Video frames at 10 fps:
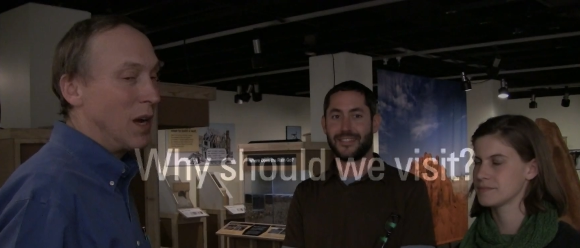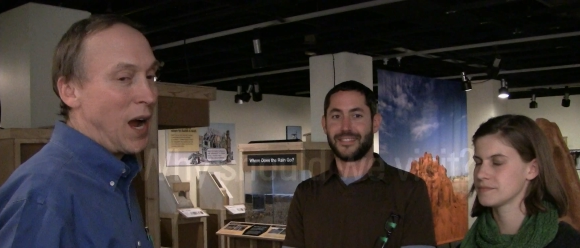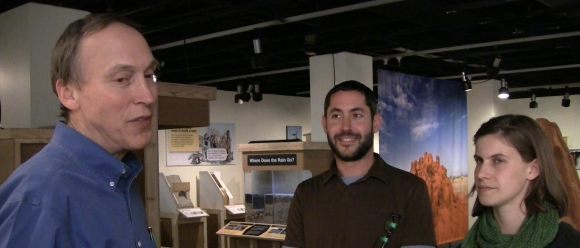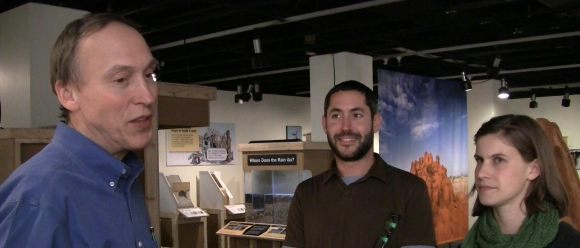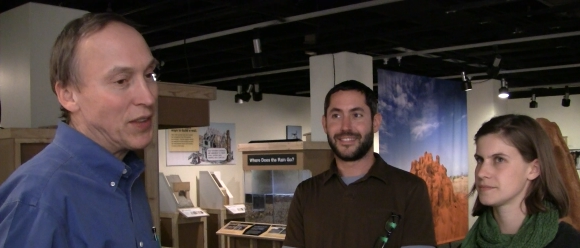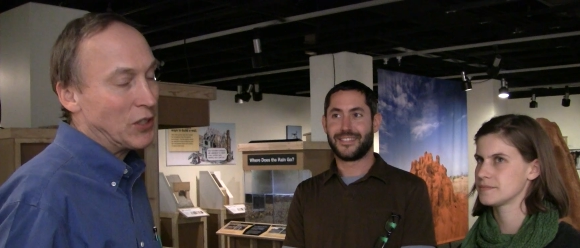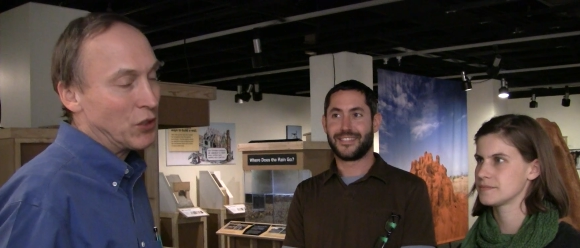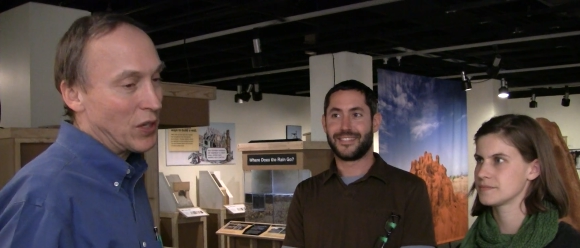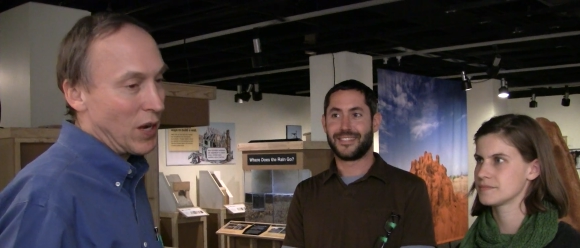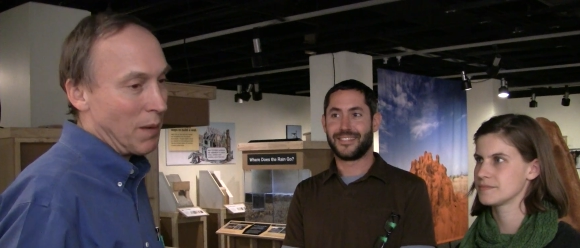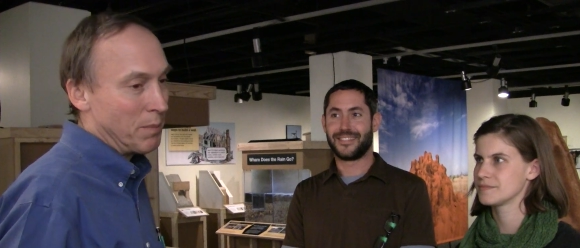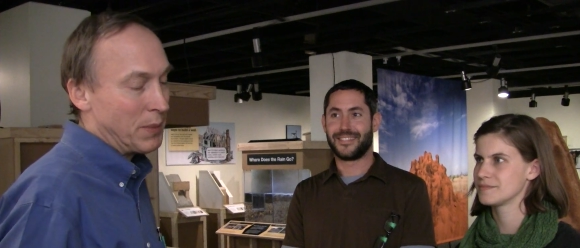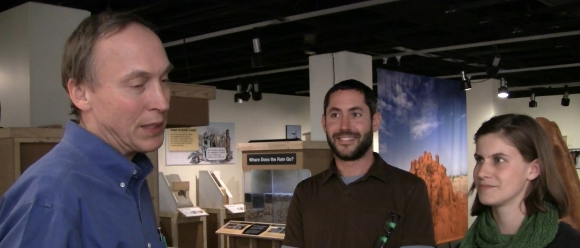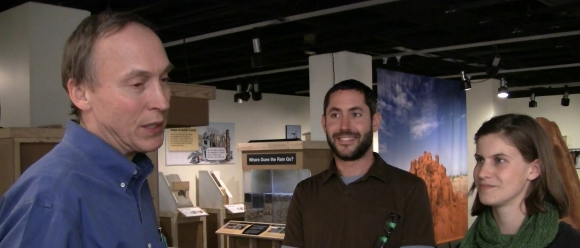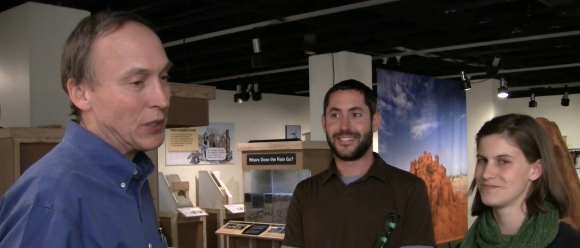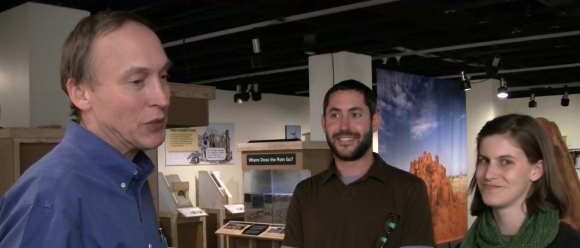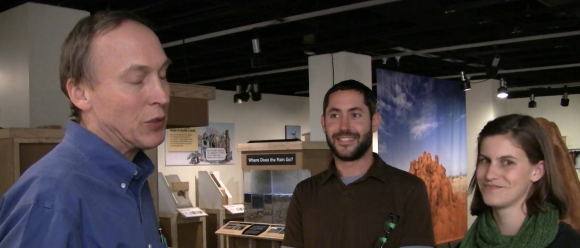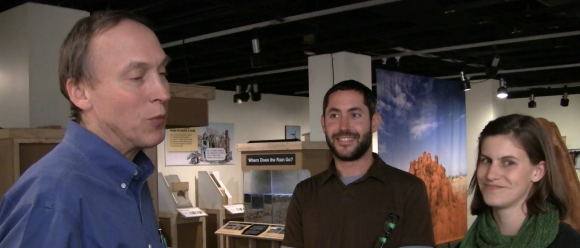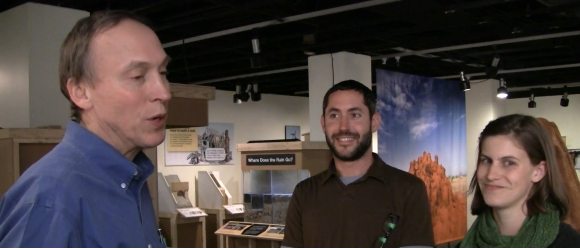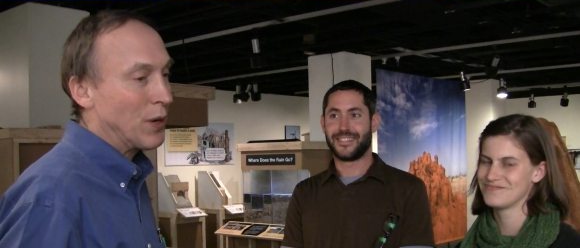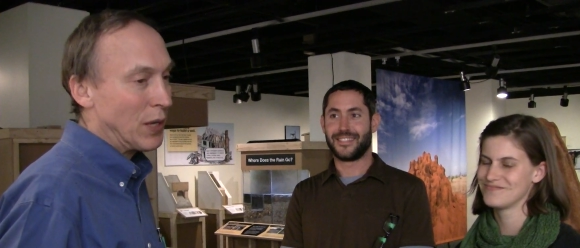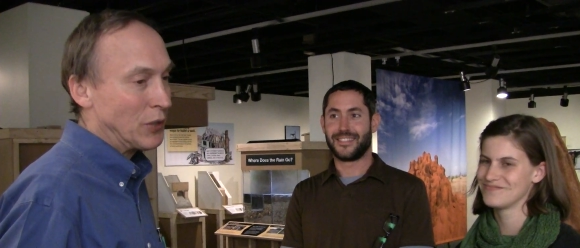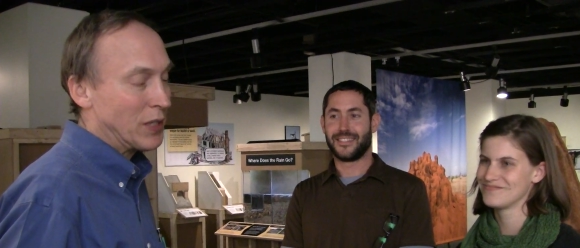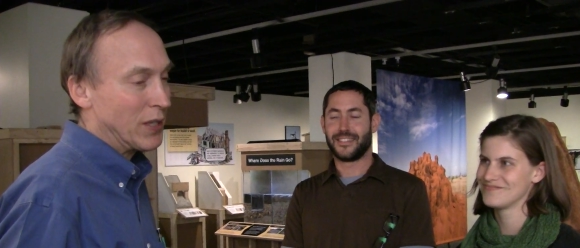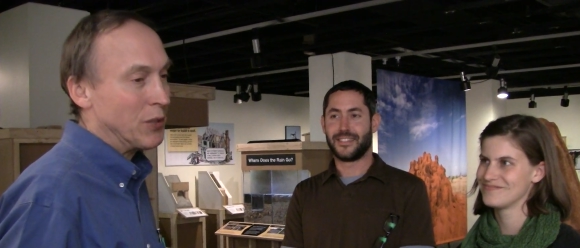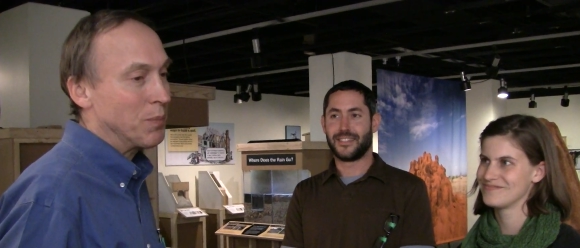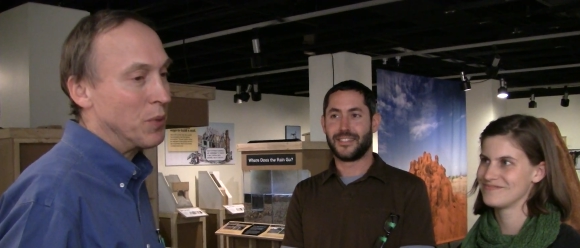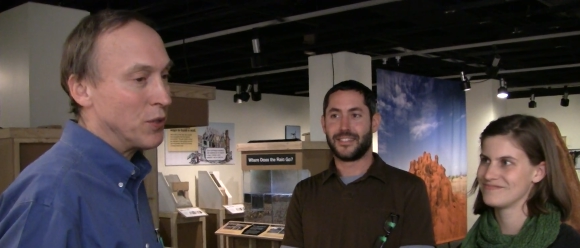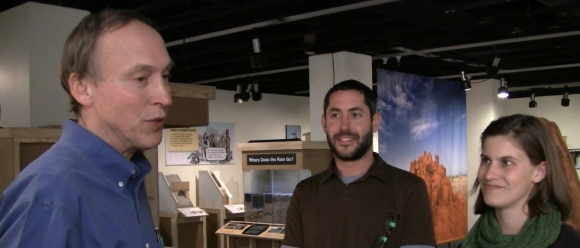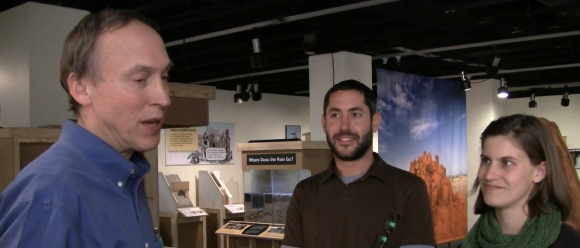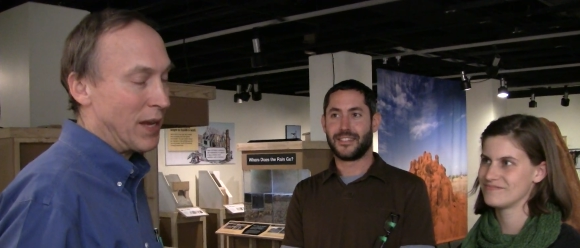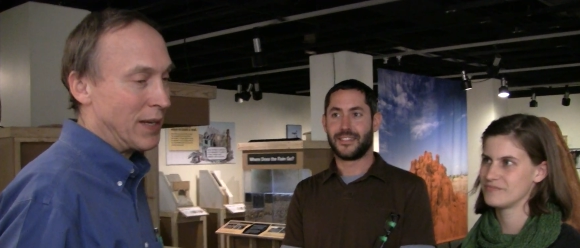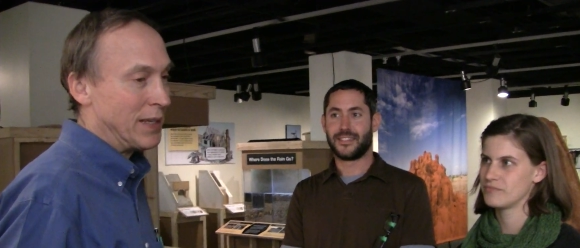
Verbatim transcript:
Speaker 1: I think they should come because where else can you put your head